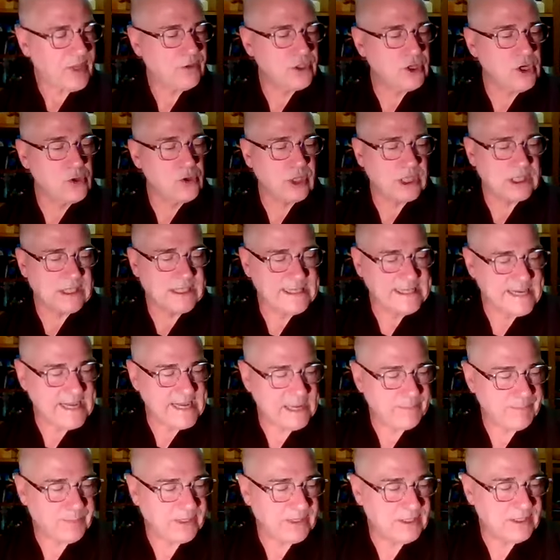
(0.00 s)
Don't seek
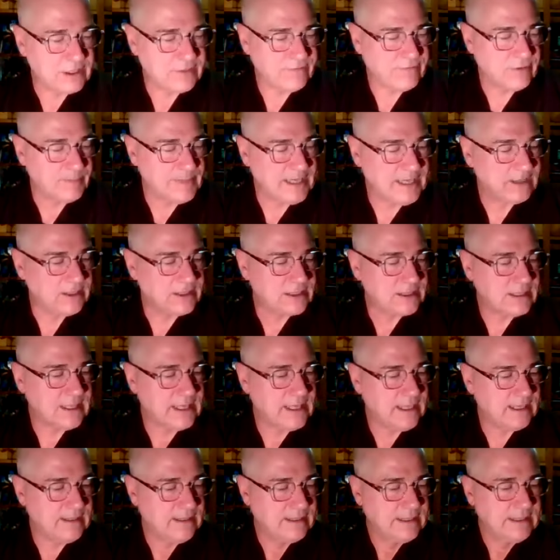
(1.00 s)
happiness from
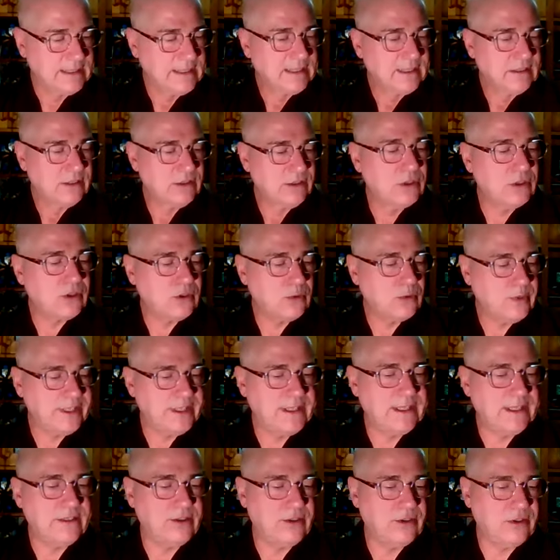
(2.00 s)
outside. Look
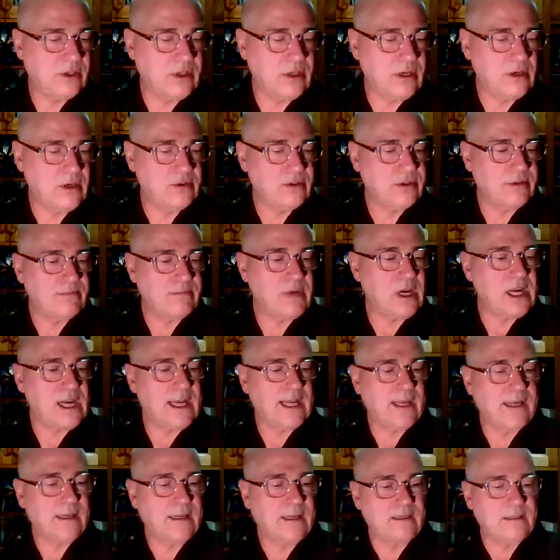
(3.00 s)
within your own
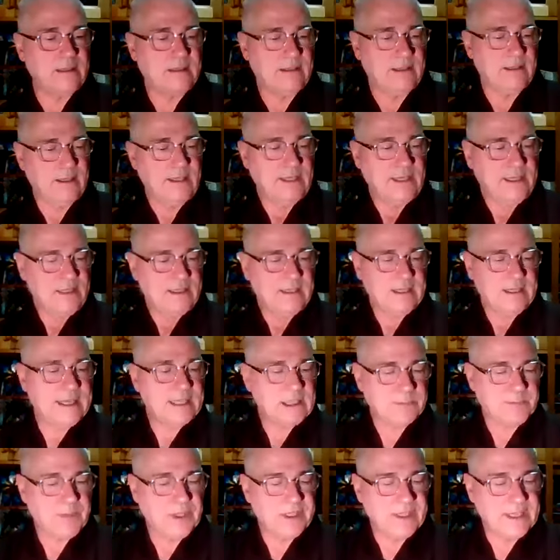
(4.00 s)
mind. The
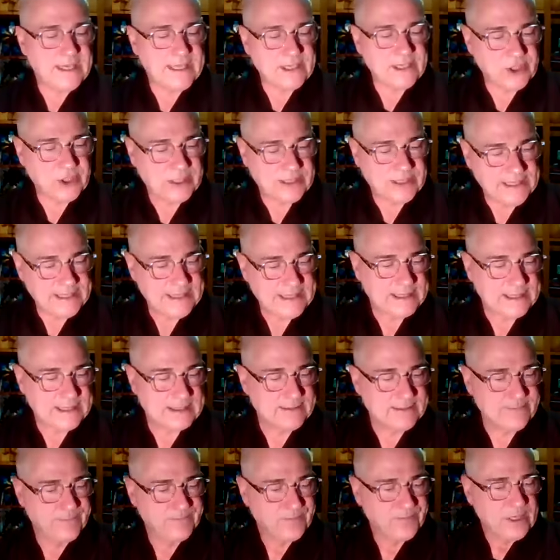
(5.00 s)
explanation
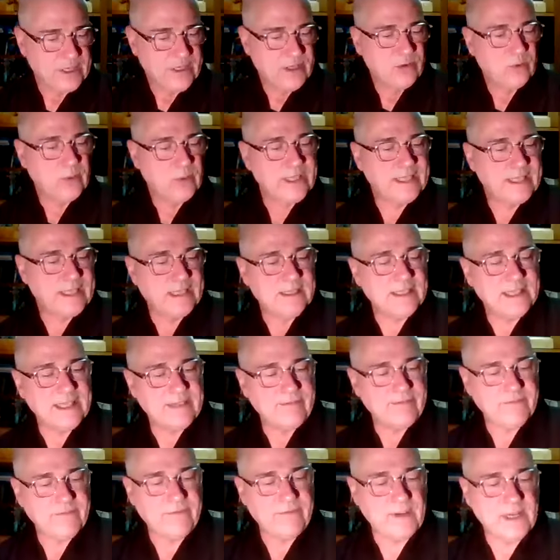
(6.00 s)
is, we can
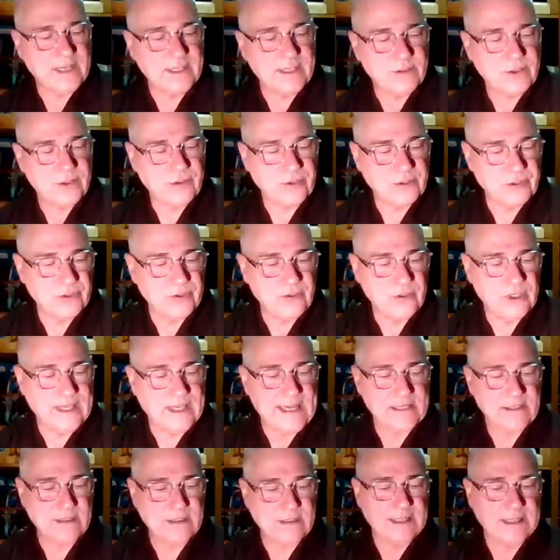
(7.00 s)
never find true
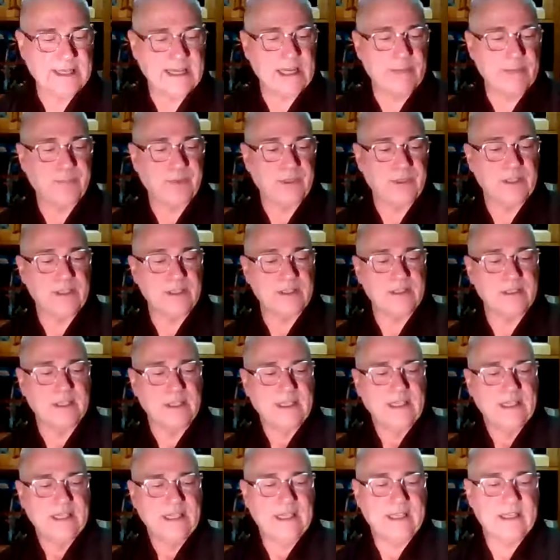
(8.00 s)
lasting happiness
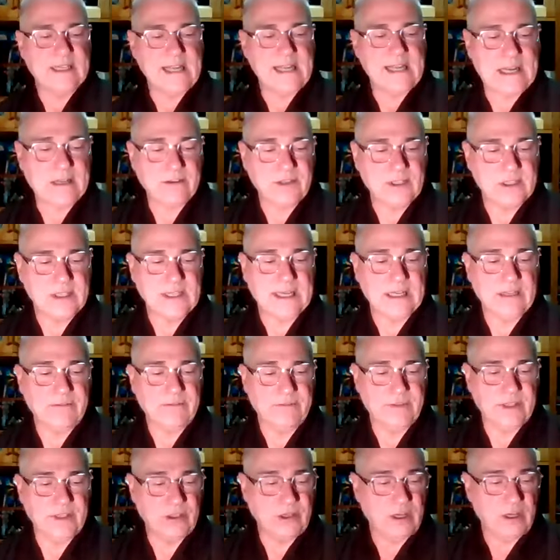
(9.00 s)
in outside
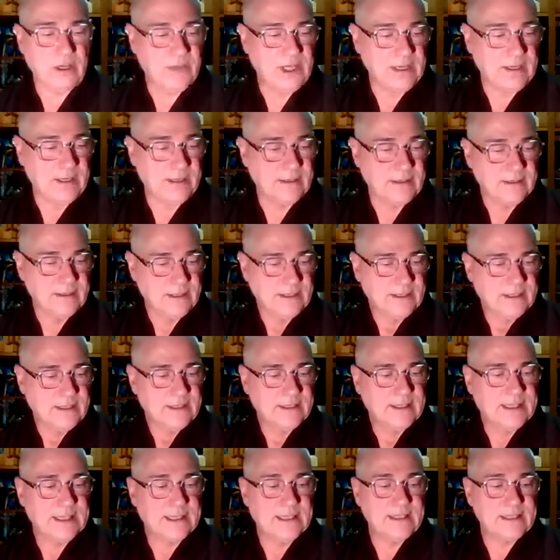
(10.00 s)
phenomena
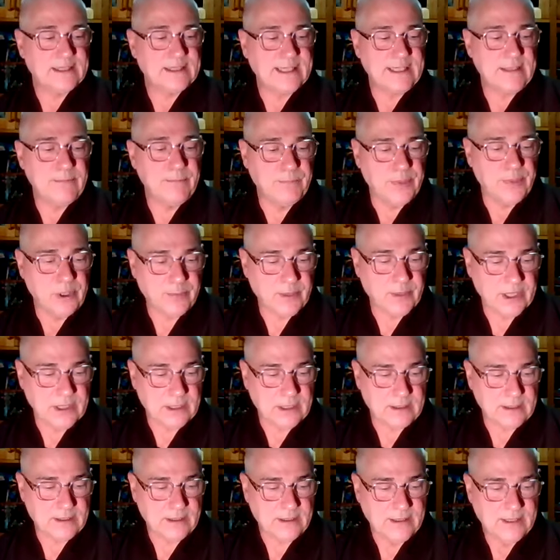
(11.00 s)
that is
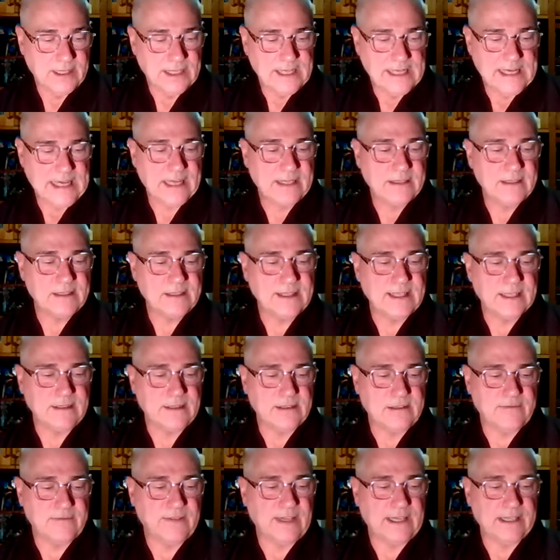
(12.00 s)
impermanent,
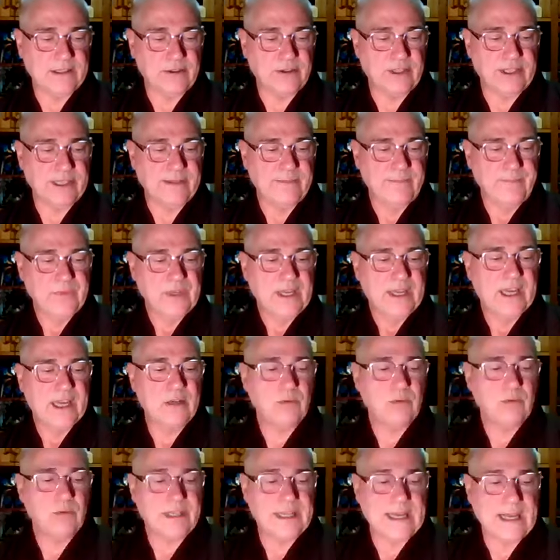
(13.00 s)
unsatisfactory,
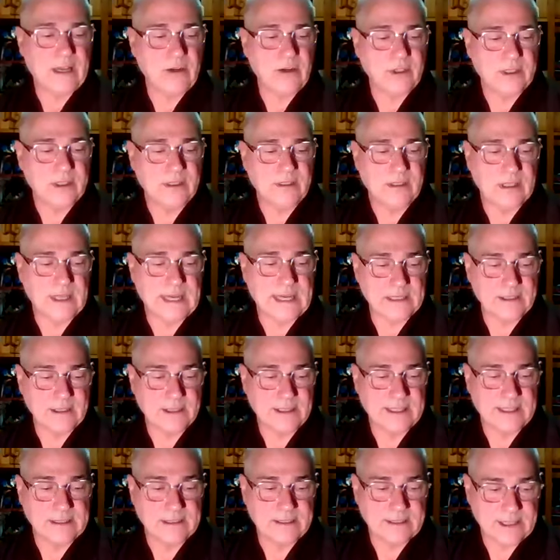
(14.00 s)
and without
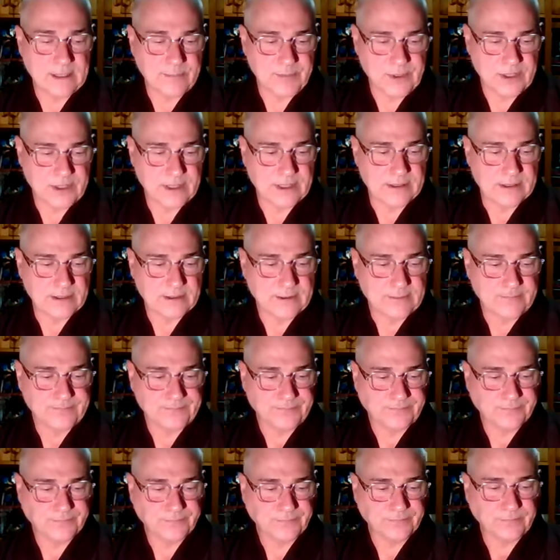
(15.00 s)
lasting substance.
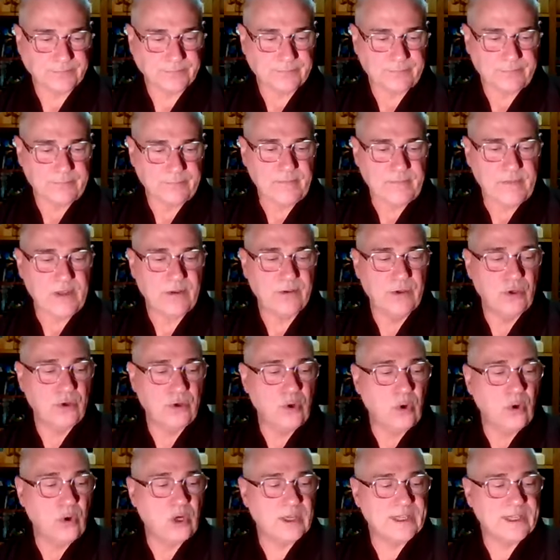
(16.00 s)

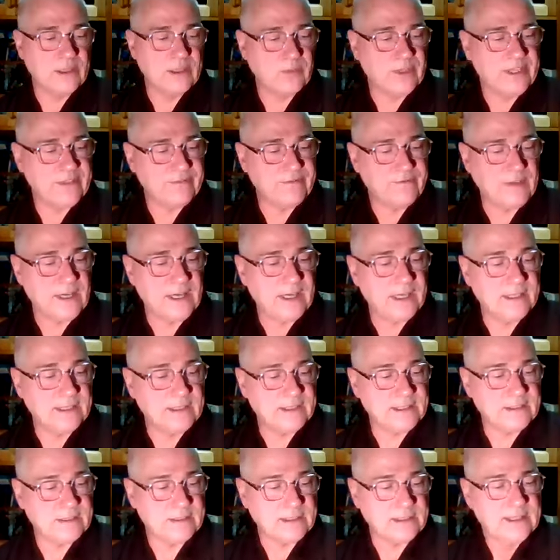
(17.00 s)
Nor can we
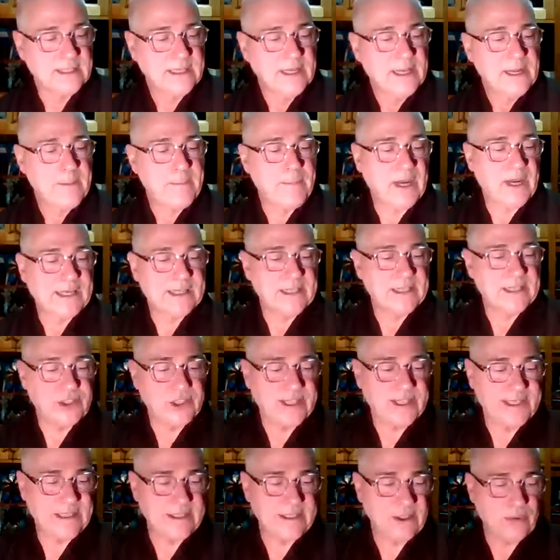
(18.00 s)
find it by
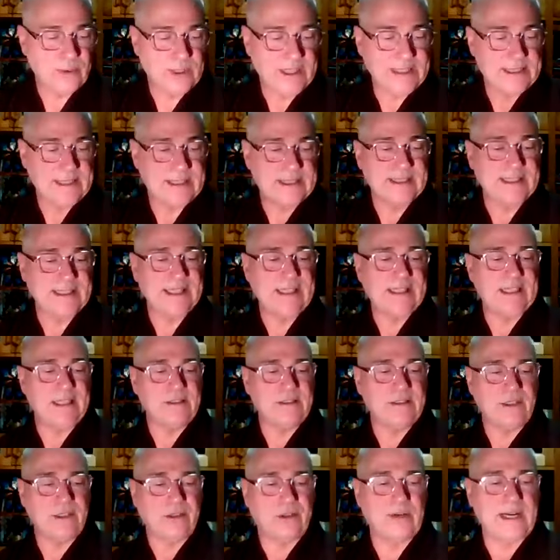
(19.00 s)
continually
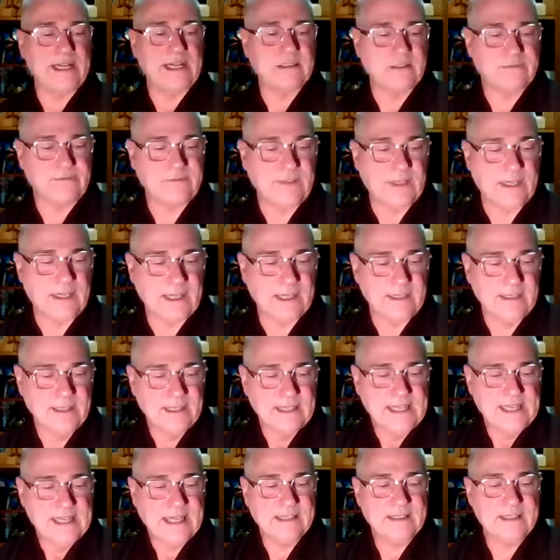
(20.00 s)
seeking to gratify
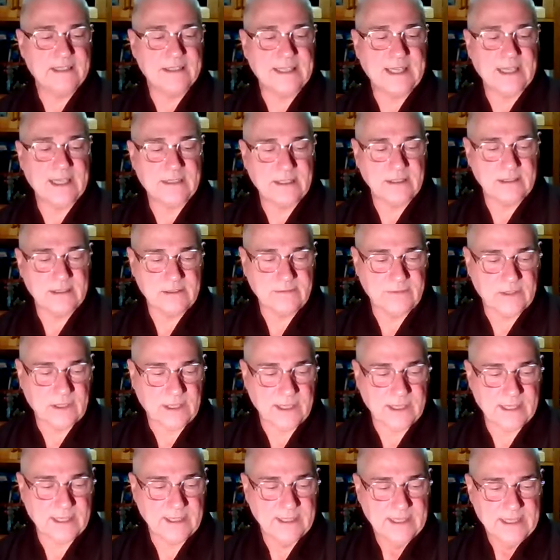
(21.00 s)
and
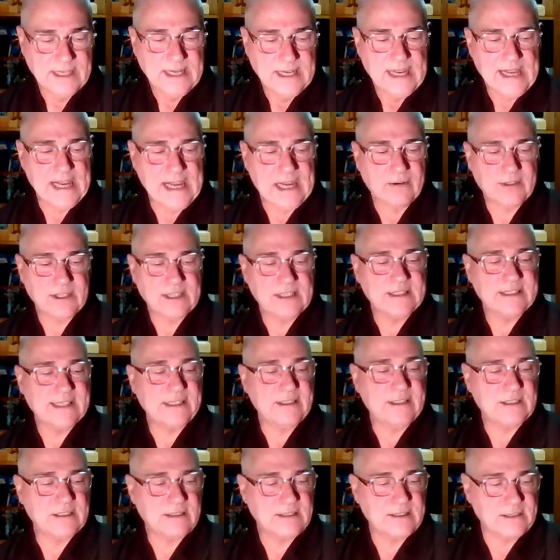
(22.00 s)
satisfy our
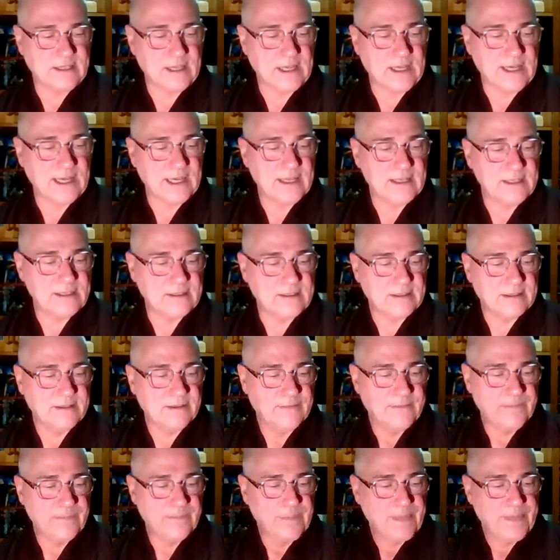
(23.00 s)
sense desires
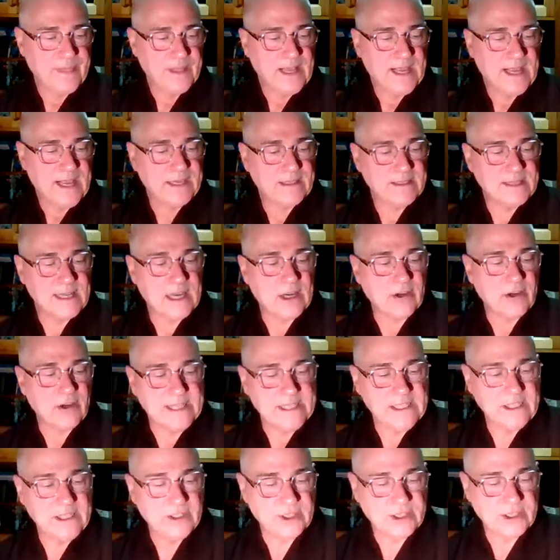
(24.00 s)
and our
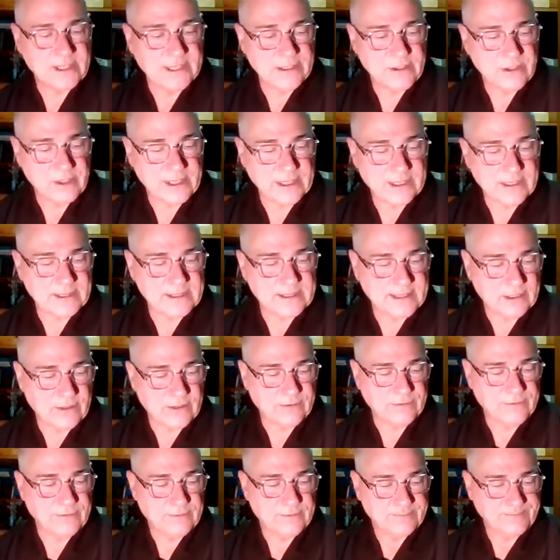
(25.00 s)
egocentric
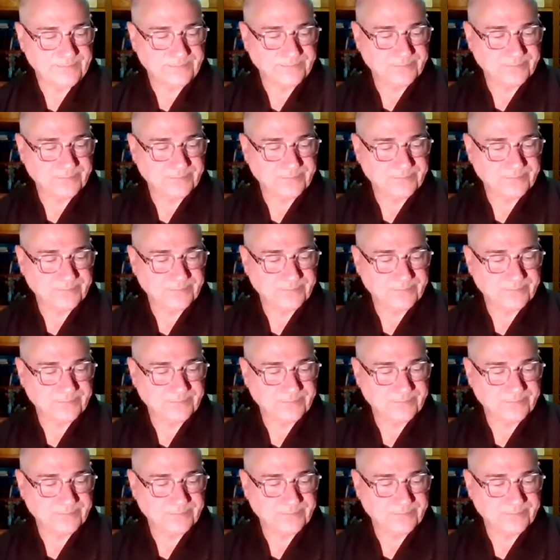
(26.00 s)
self.